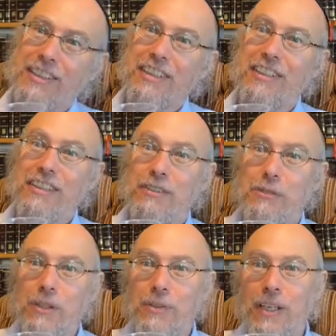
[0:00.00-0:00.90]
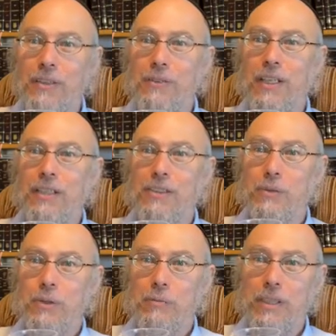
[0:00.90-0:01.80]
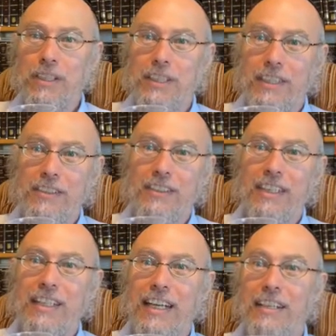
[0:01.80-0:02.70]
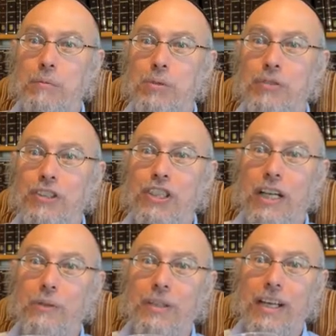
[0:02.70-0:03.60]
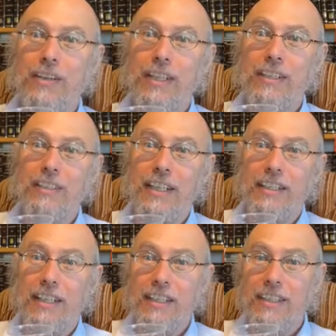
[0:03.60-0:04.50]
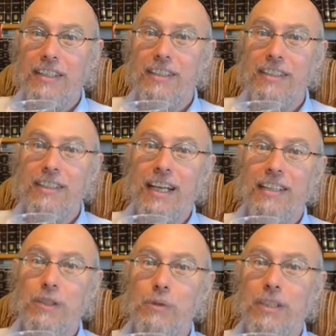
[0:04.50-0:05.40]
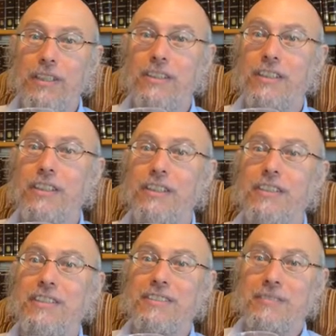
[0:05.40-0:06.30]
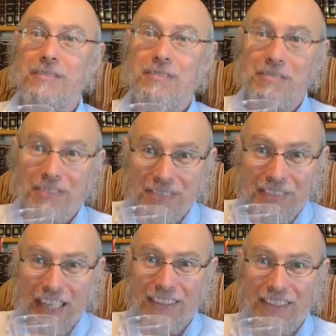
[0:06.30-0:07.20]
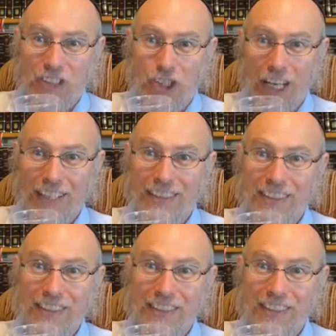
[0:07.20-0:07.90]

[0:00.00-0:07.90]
yeah, well, why, why should we be idiots and approve a shot without any data? These guys are willing to take the shot,